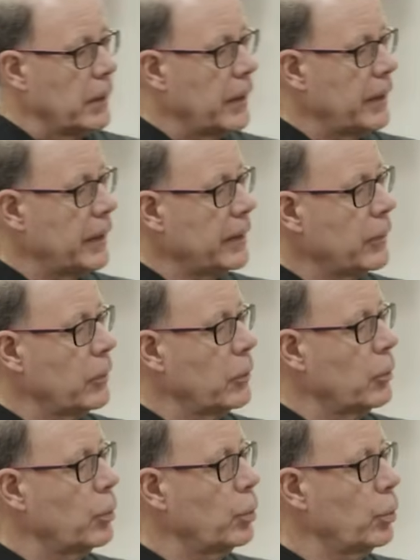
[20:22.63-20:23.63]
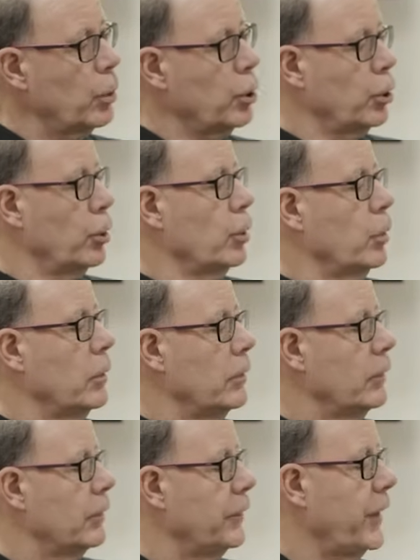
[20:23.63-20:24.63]
And I go, whoa,
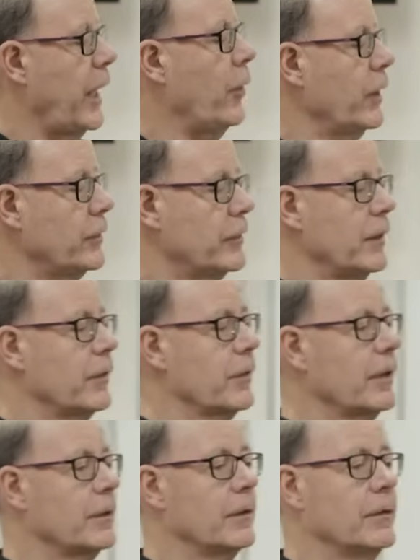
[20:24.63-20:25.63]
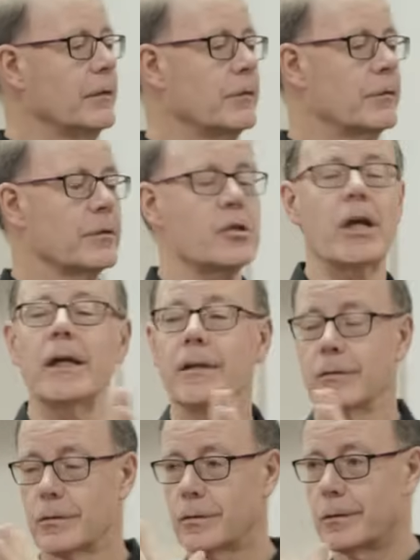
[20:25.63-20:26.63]
now I see everything that needs to
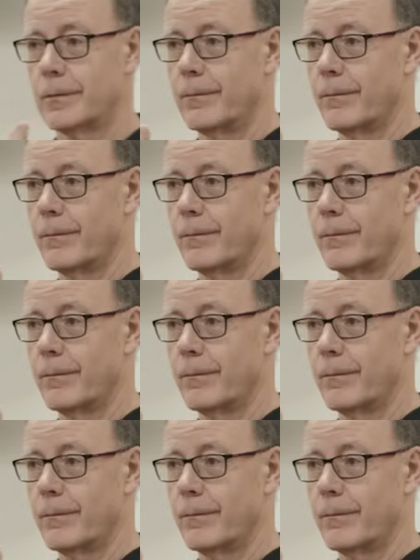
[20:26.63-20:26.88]
change